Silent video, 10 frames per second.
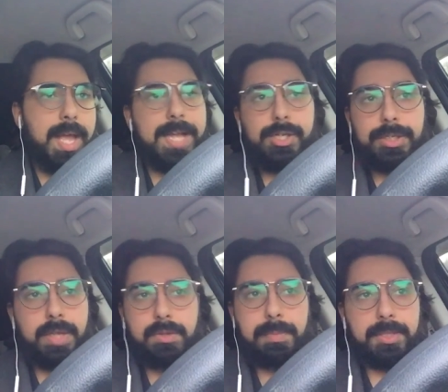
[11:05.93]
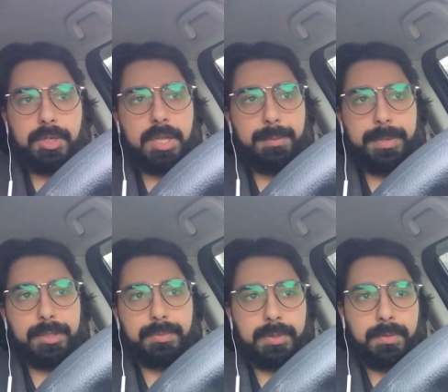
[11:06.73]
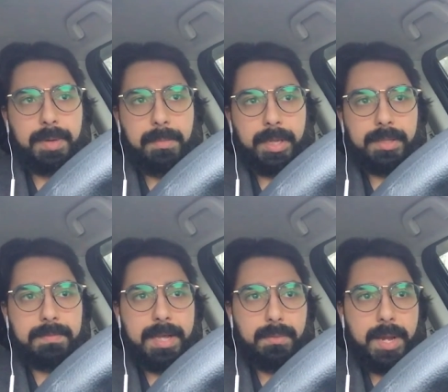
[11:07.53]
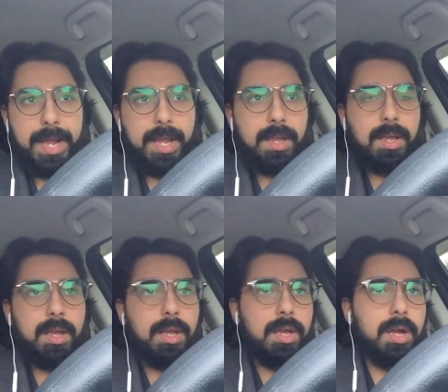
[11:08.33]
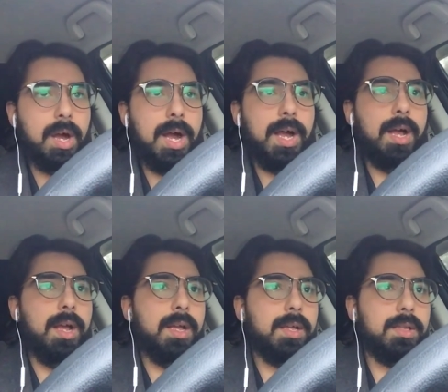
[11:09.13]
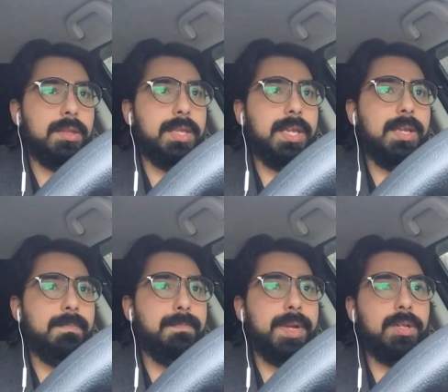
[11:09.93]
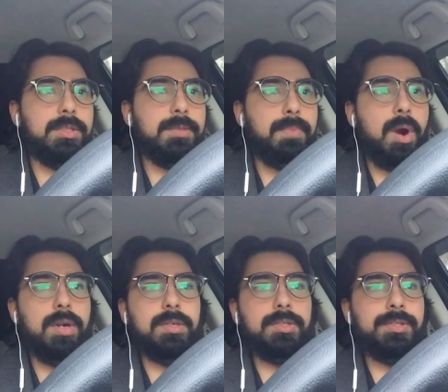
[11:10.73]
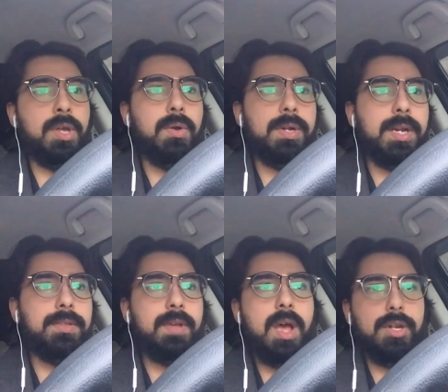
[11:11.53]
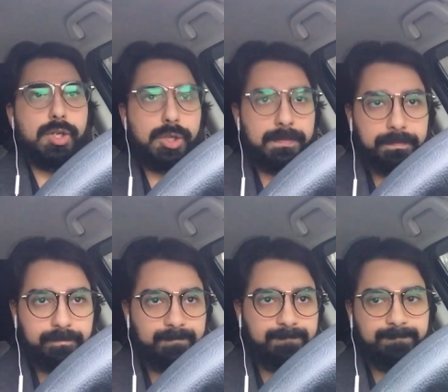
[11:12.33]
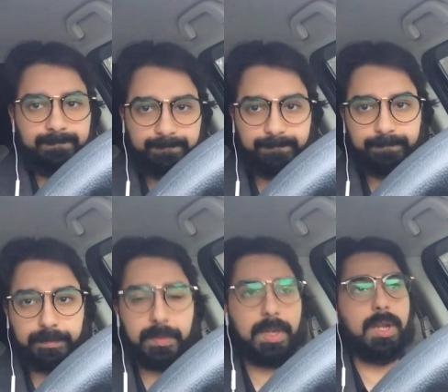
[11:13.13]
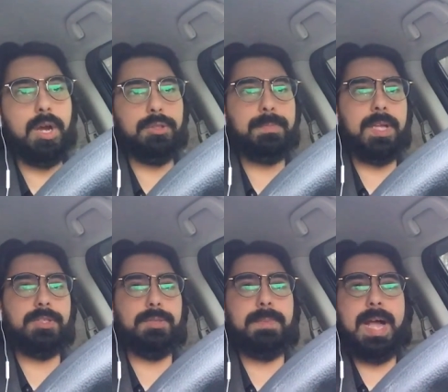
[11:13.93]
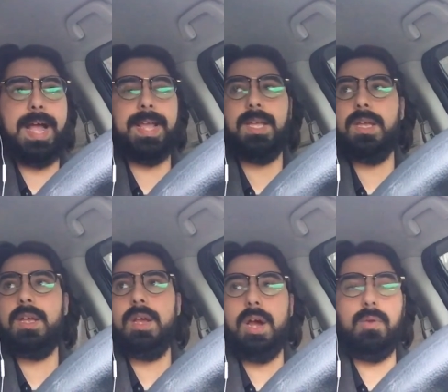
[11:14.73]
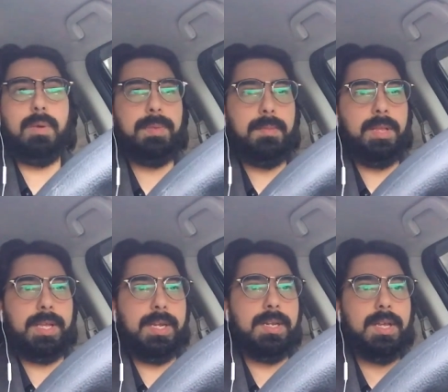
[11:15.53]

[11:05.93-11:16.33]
And she's co sponsored other bills with Republicans, by the way. Uh, the bill to pardon Snowden and Assange, co sponsored by a Republican.